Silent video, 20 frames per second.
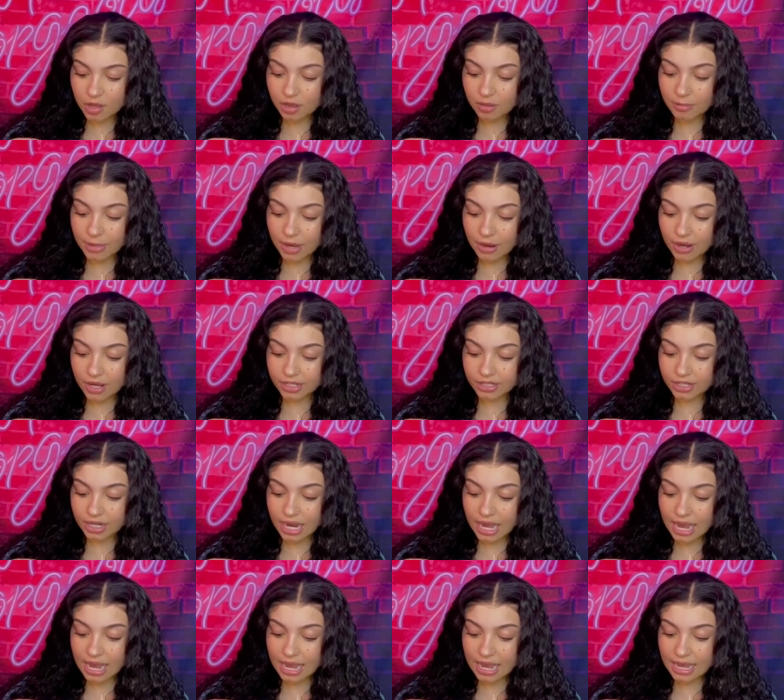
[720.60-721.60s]
amount under
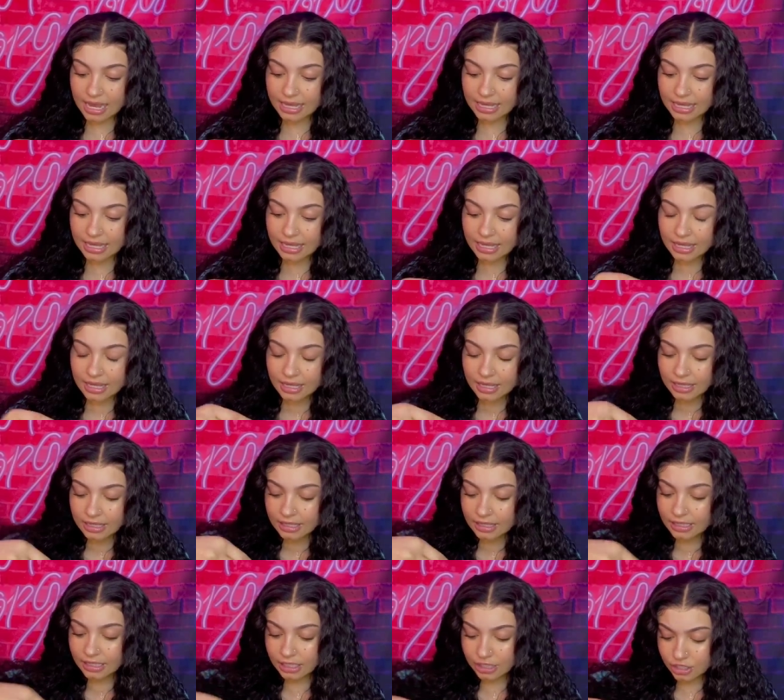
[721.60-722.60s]
eye
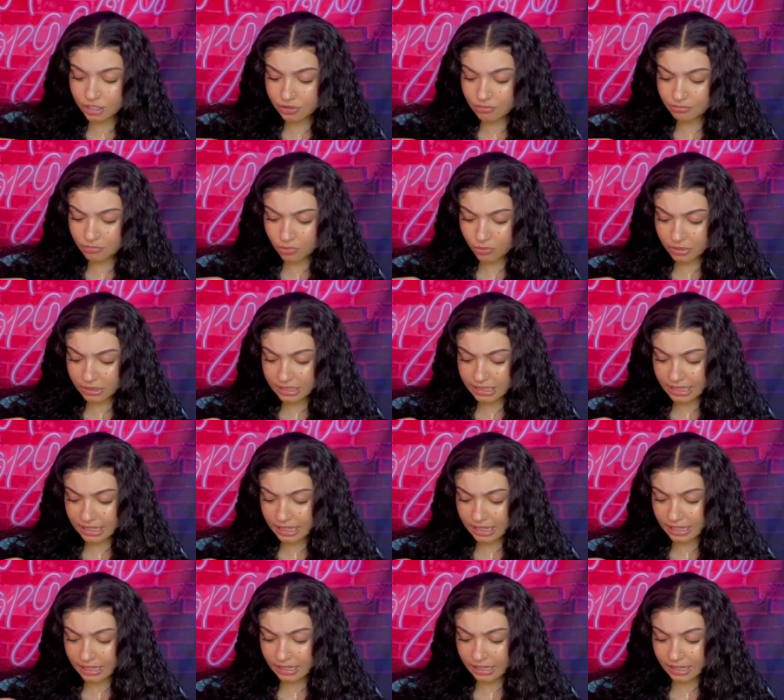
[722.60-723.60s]
each
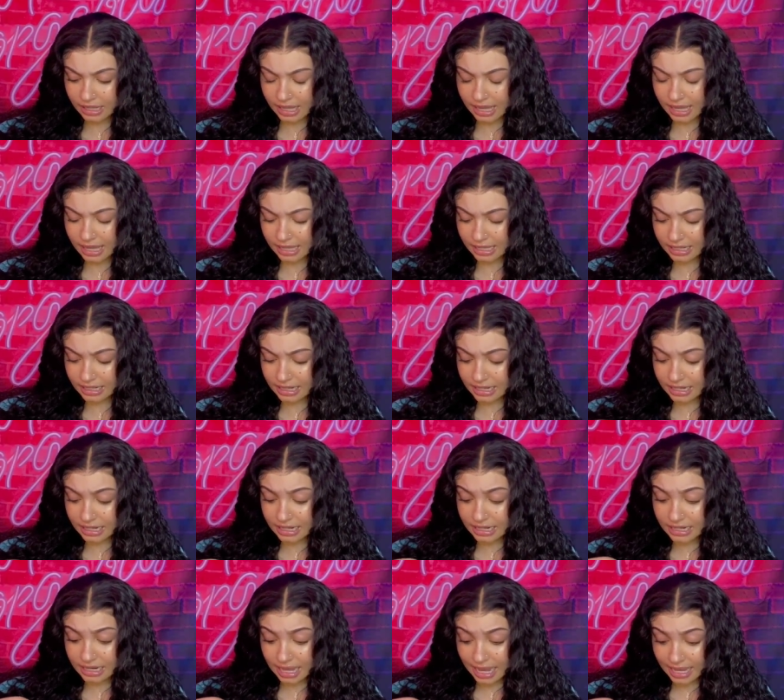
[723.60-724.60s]
morning and
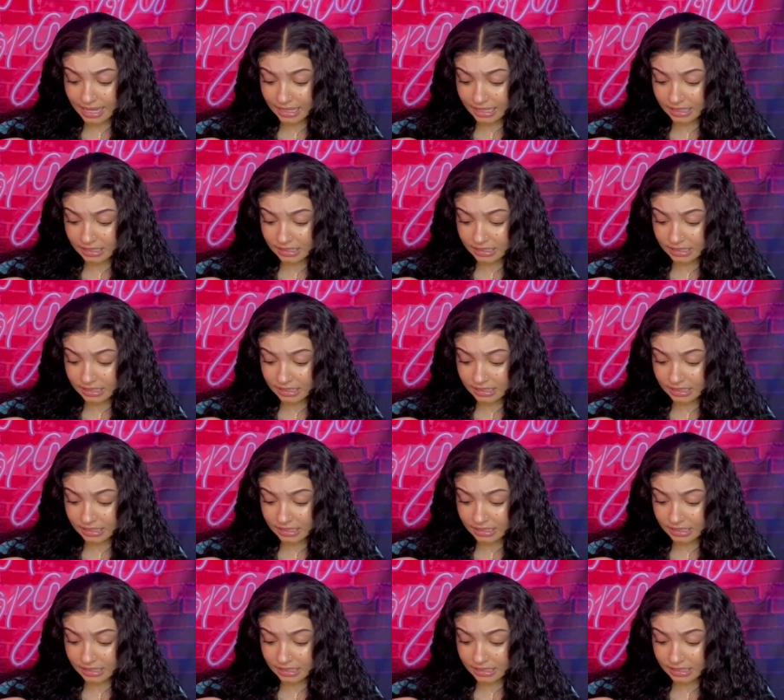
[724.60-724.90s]
night